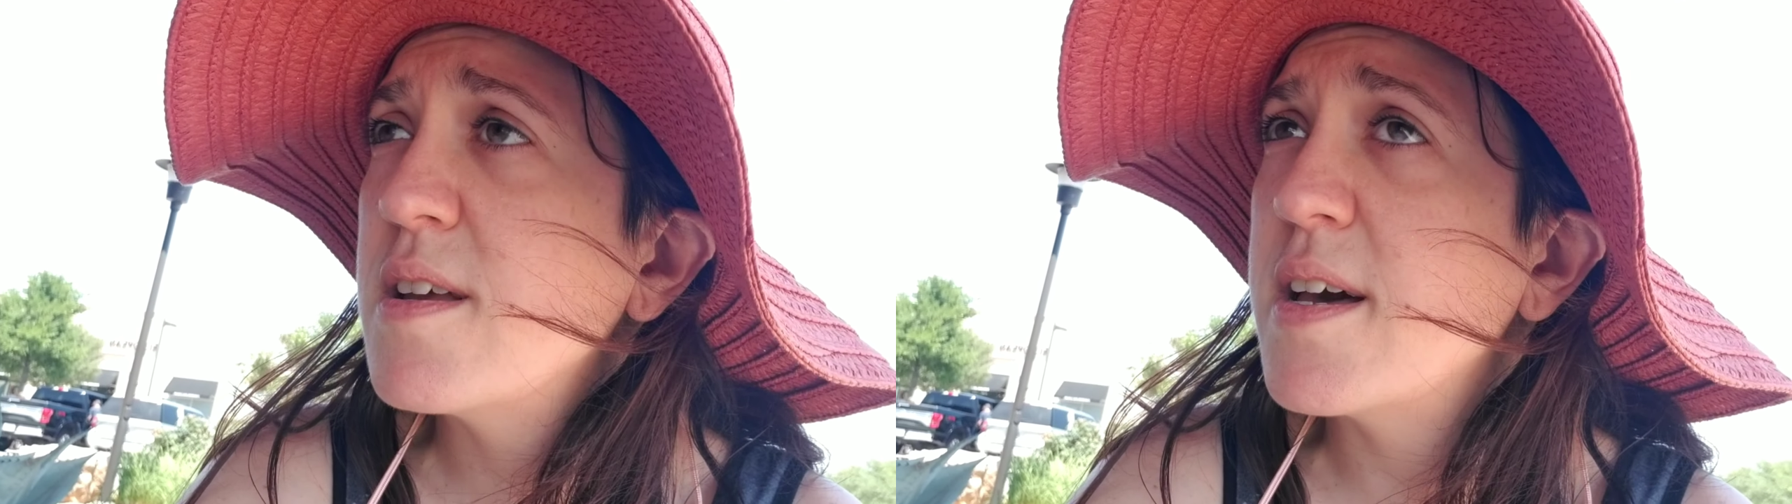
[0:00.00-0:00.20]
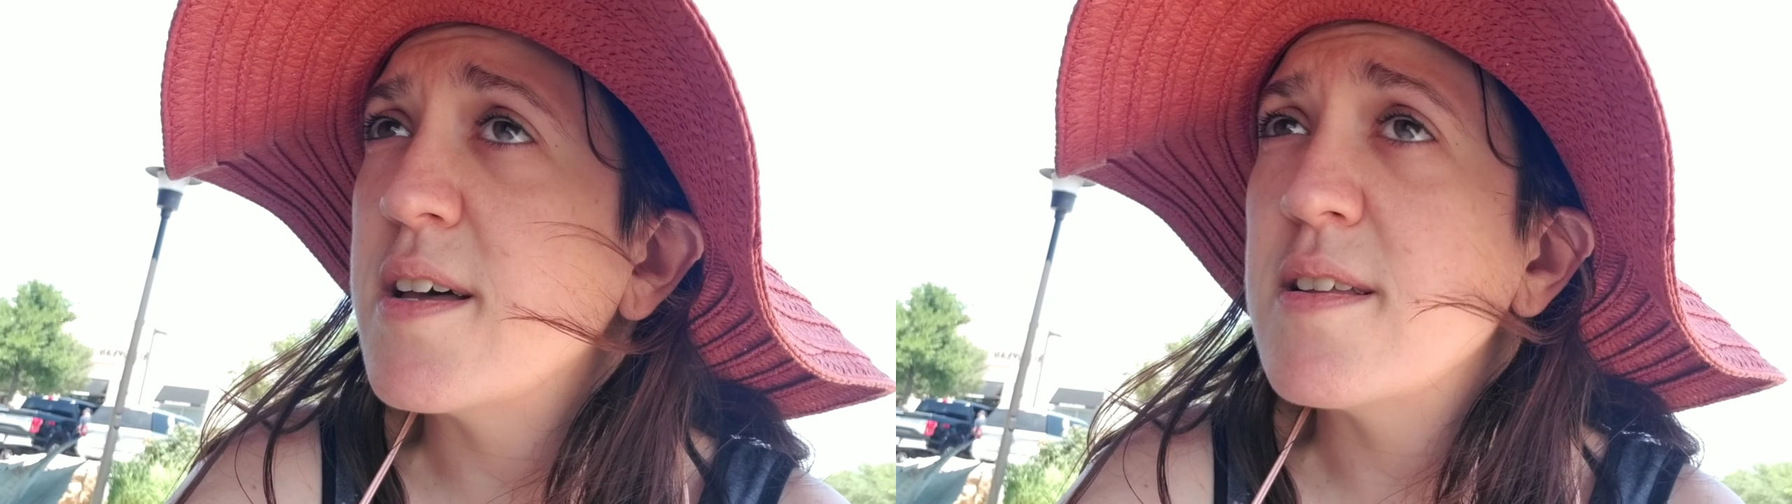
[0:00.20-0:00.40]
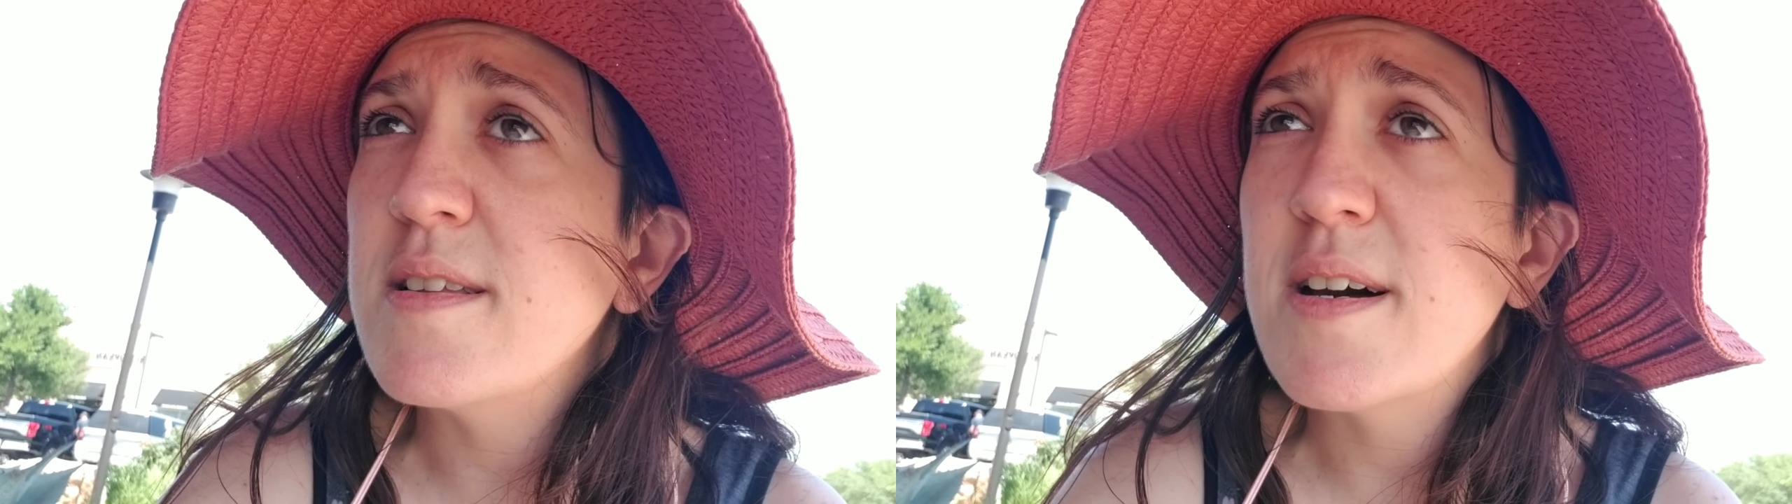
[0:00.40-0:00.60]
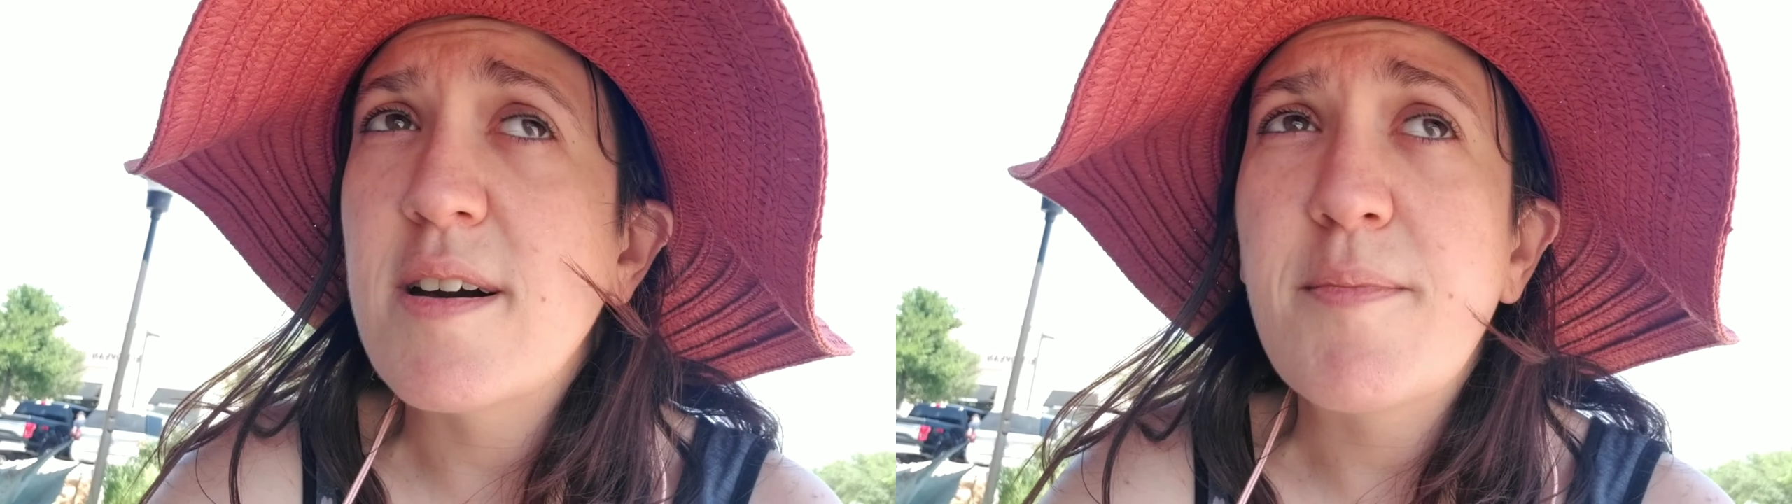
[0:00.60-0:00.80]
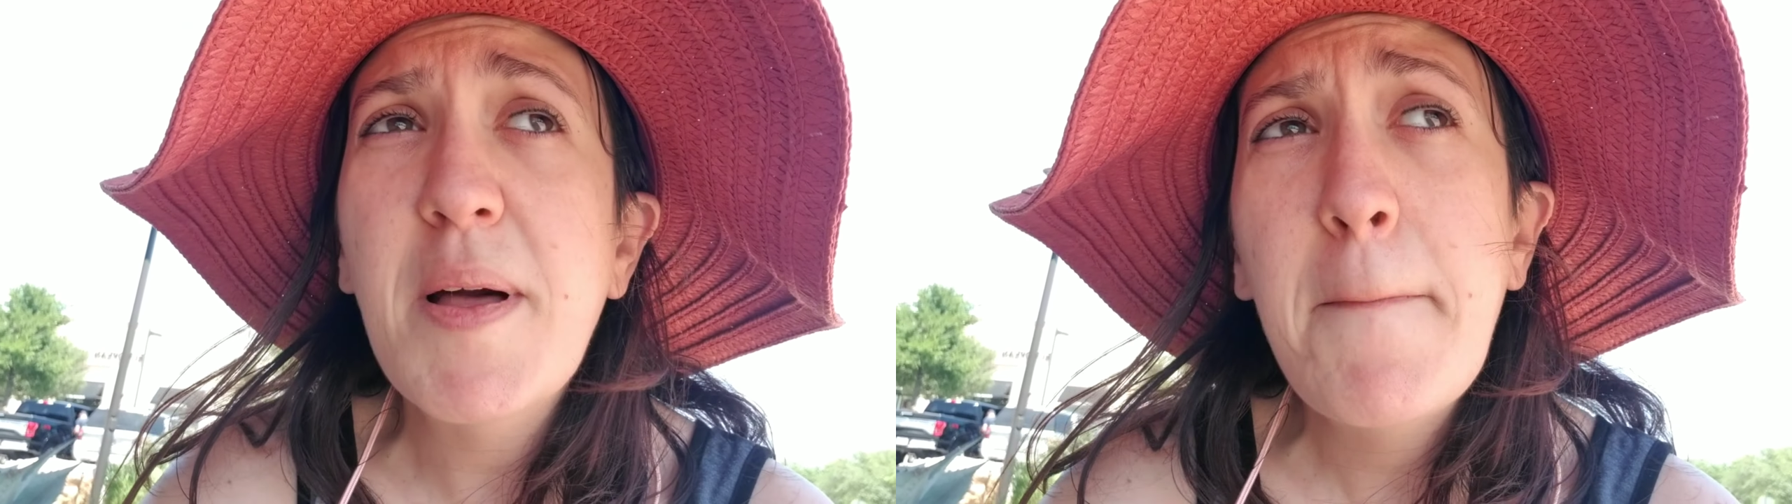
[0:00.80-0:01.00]
And
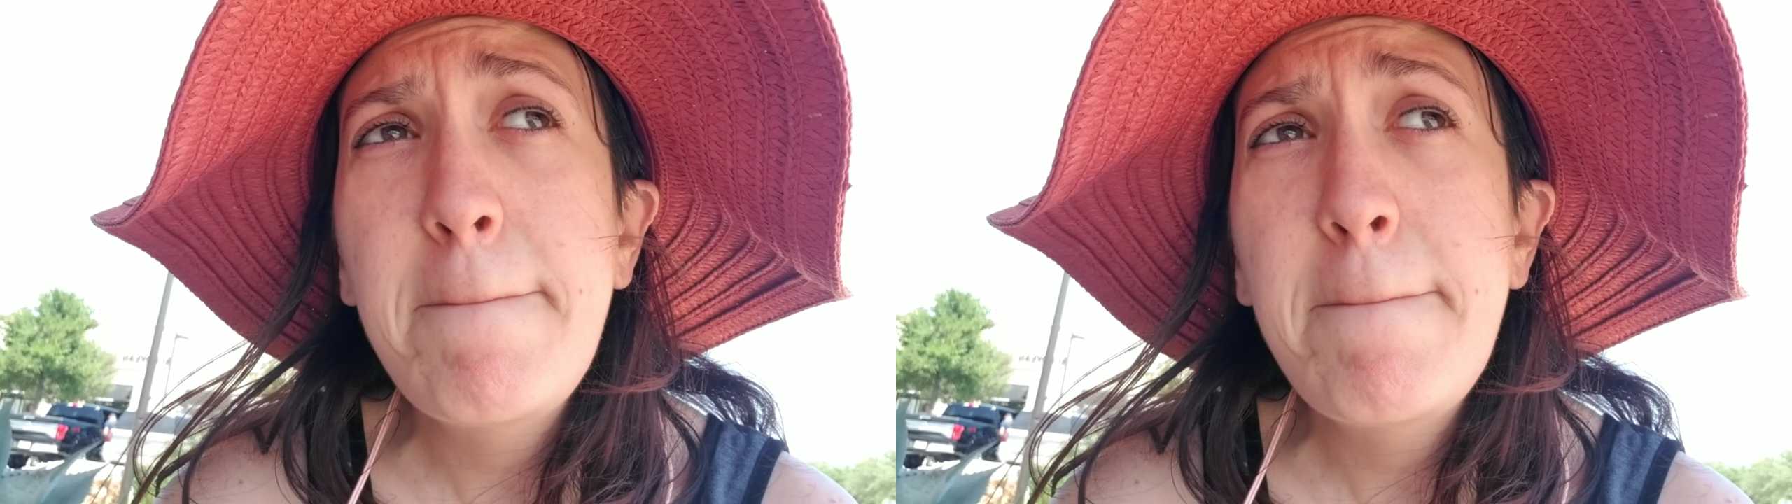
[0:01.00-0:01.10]
um,